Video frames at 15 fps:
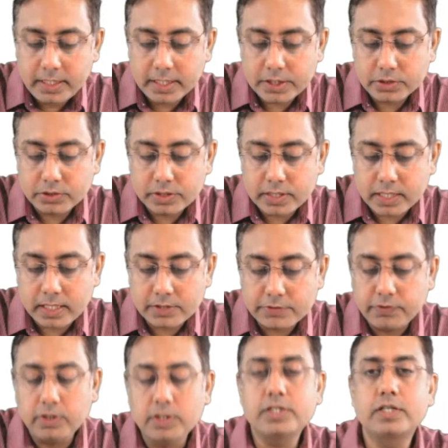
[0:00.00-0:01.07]
CHO
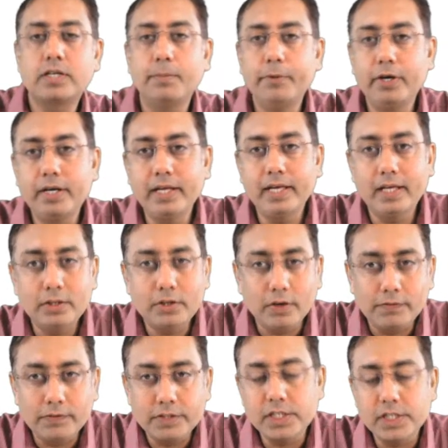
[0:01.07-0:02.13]
stands for Community
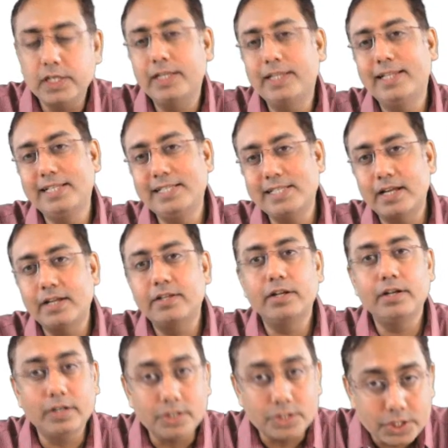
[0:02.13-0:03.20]
Health Officer. These are
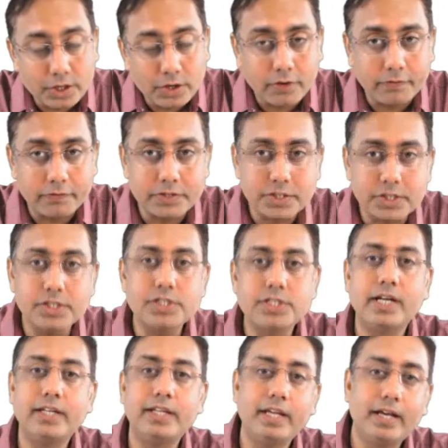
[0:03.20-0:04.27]
the nursing
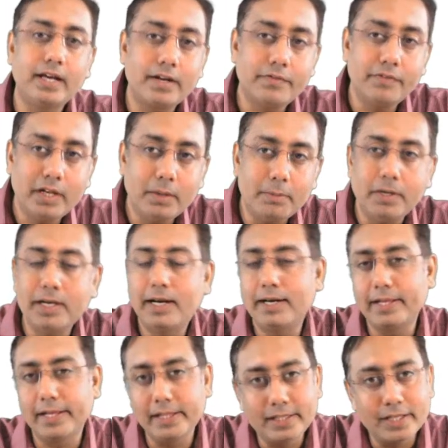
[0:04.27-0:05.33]
officers and they are available
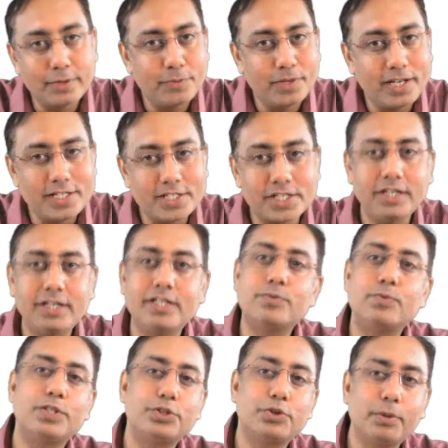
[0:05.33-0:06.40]
at health and wellness
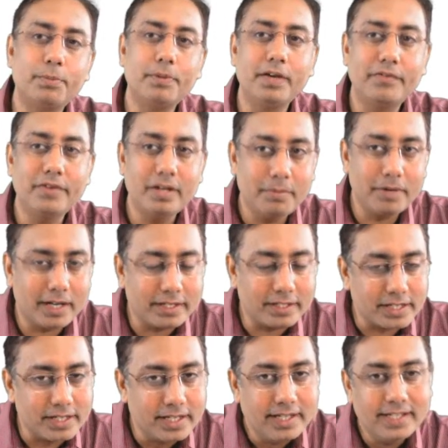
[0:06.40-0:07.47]
centers, which could be available
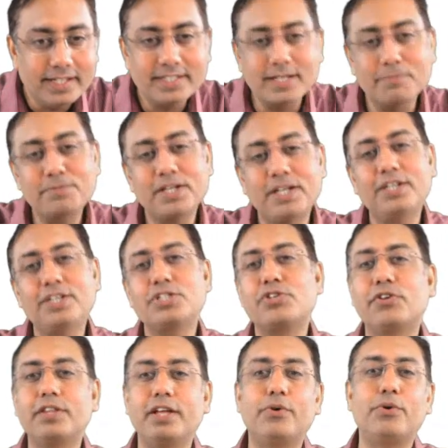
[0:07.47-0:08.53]
at the
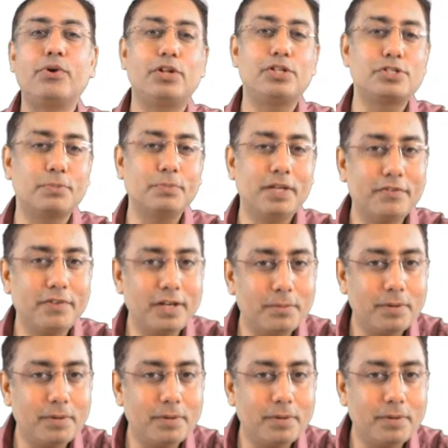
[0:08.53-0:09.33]
sub-centers or they could also be